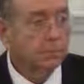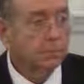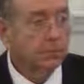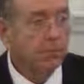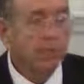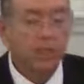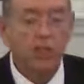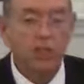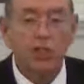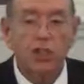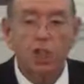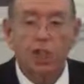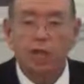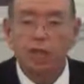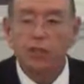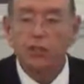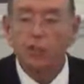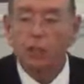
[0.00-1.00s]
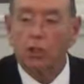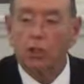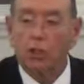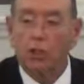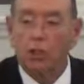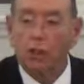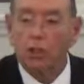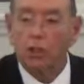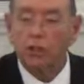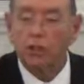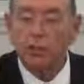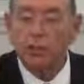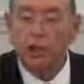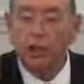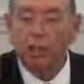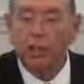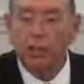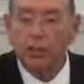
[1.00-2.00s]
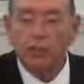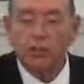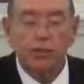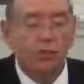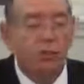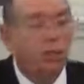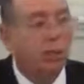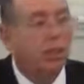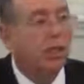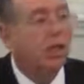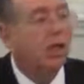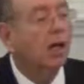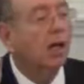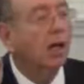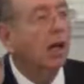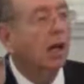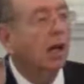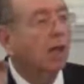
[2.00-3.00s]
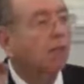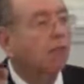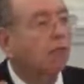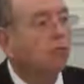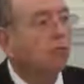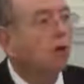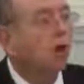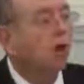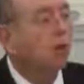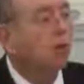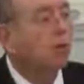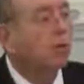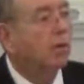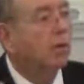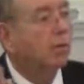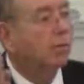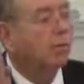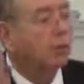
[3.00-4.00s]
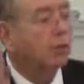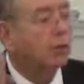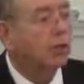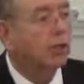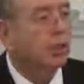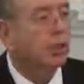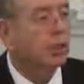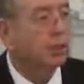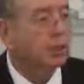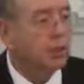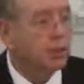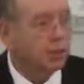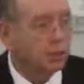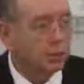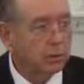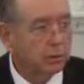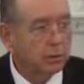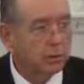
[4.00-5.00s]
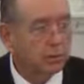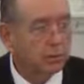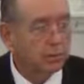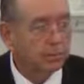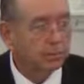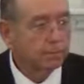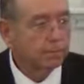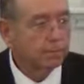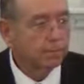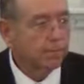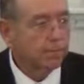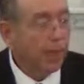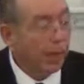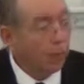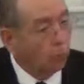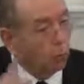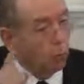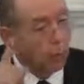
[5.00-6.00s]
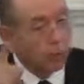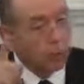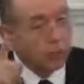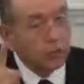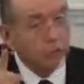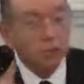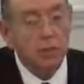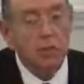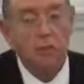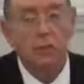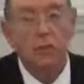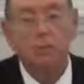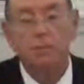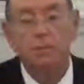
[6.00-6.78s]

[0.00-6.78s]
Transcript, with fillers: And it changed the course of history of Rome for generations. That one decision.